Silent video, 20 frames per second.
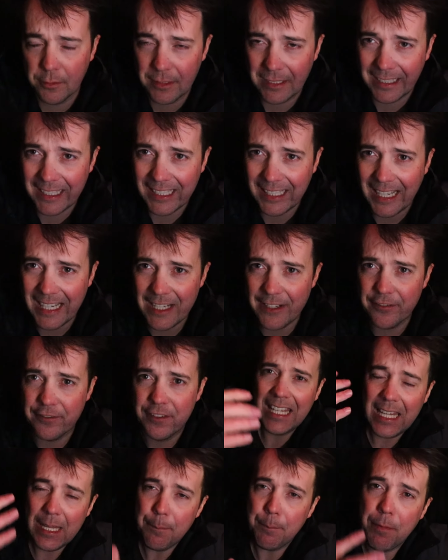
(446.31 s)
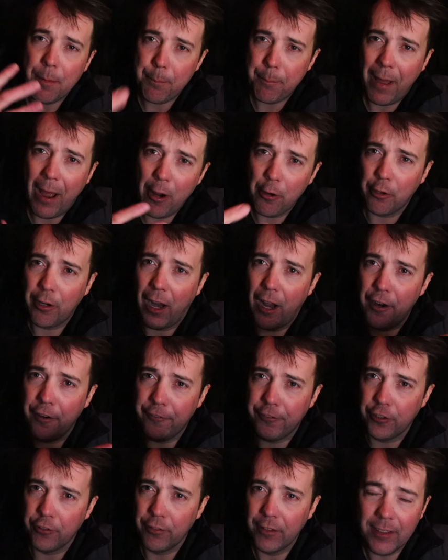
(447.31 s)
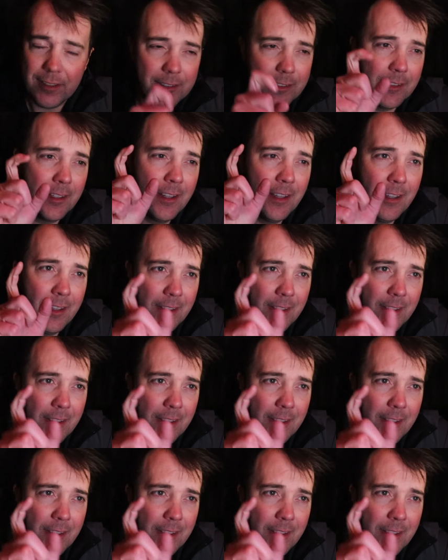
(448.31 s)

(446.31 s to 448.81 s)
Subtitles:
it can kind of keep the powder out of your wrists.